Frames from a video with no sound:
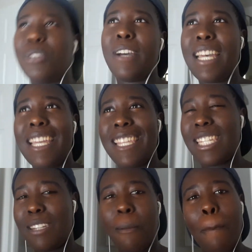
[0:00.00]

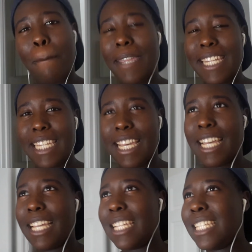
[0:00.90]
Twice,
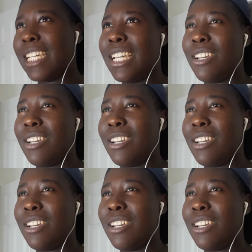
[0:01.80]
BTS,